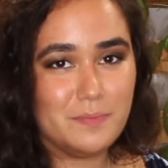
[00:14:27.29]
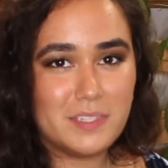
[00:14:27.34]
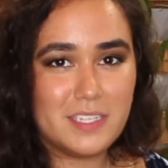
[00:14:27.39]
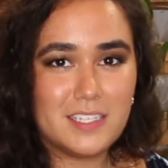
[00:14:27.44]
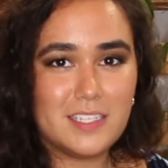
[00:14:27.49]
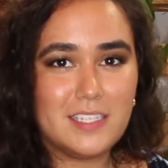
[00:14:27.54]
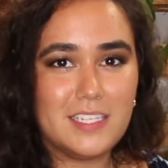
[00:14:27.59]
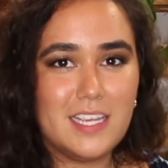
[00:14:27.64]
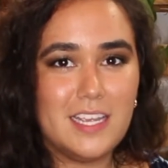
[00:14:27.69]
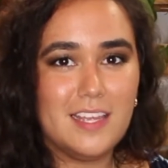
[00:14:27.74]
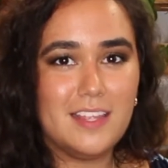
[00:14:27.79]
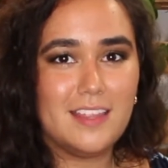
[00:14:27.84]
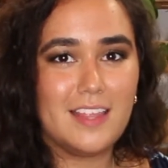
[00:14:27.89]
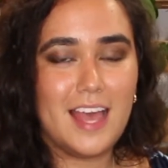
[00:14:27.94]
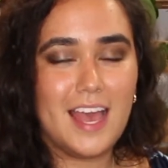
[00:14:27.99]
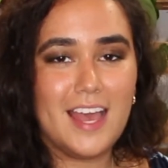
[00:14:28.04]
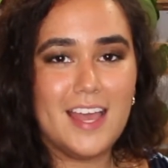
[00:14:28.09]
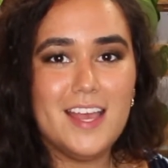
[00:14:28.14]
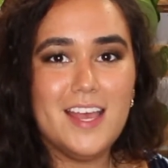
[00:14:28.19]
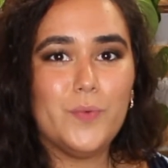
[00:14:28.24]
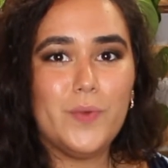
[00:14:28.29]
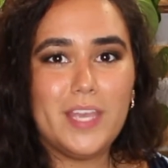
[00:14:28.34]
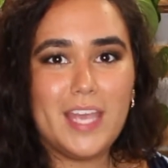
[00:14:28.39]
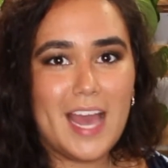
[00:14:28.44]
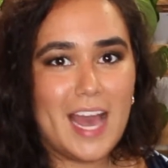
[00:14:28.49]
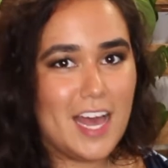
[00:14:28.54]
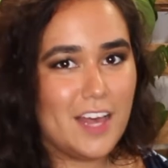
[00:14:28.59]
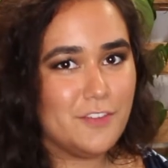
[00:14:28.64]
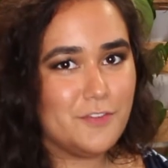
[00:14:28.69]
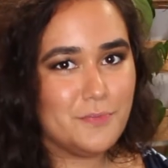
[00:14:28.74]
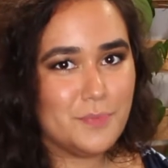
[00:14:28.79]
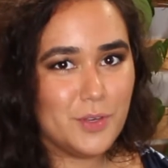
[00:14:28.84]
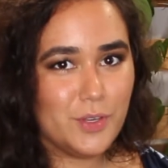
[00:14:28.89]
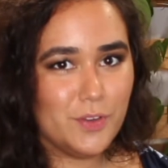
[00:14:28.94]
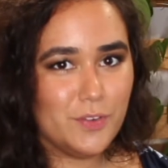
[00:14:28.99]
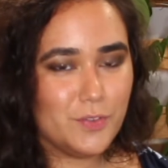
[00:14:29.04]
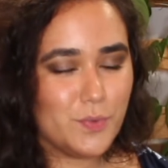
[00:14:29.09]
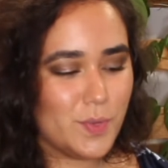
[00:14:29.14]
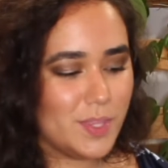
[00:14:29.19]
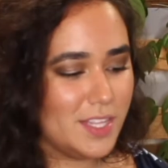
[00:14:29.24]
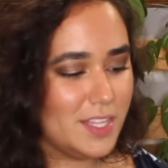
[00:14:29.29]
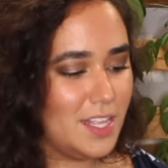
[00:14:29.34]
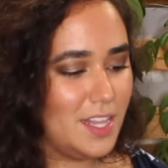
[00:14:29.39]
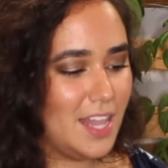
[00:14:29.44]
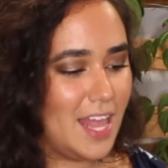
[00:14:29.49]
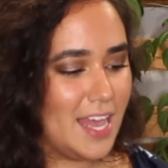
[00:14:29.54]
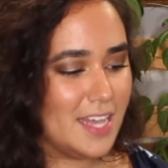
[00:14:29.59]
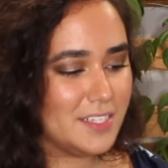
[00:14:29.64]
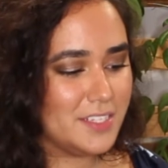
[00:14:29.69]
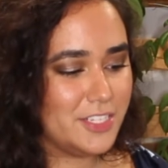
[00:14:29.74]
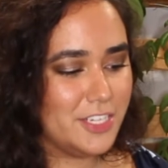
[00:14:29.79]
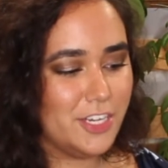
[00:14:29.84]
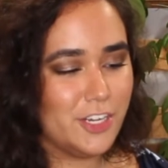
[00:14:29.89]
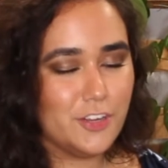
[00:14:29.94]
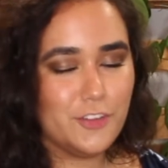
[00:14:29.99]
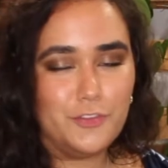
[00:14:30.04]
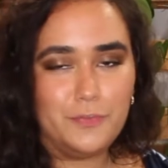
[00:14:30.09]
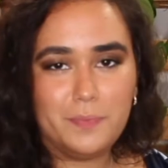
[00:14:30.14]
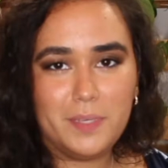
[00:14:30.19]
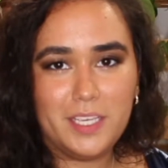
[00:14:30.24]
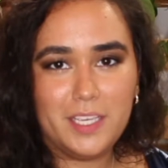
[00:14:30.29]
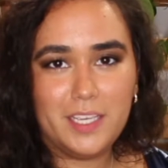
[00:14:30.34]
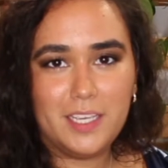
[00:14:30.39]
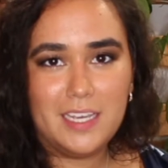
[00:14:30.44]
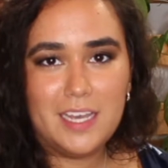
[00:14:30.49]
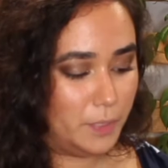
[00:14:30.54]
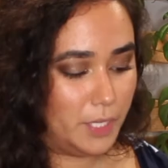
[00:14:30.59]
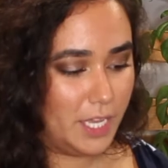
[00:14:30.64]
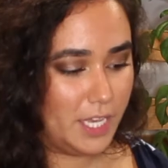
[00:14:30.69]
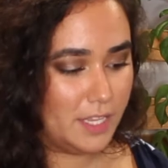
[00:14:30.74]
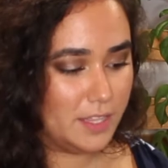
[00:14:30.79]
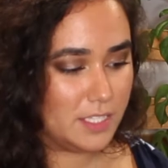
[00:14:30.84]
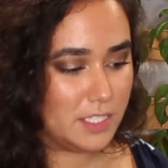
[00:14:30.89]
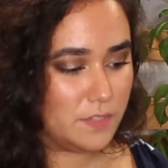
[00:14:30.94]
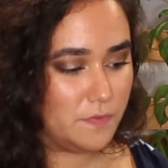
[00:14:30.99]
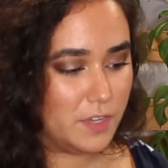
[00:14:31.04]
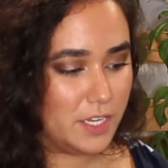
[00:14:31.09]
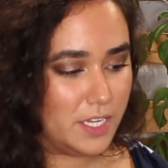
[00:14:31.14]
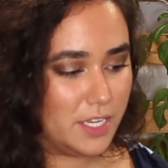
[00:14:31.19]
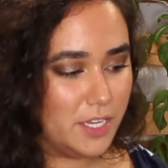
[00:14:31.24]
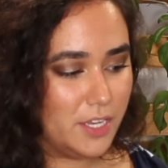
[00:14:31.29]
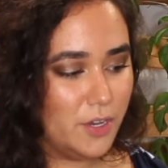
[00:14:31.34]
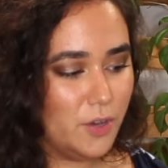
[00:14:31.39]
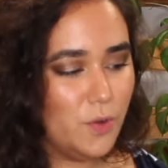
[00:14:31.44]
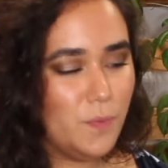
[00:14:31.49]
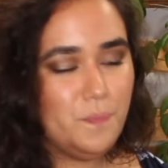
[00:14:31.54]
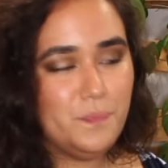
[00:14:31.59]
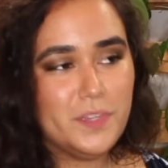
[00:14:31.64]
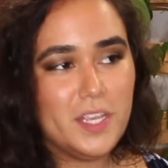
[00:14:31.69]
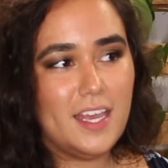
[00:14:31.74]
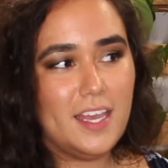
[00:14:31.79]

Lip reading: to see that we have moved within the last year of me playing this video.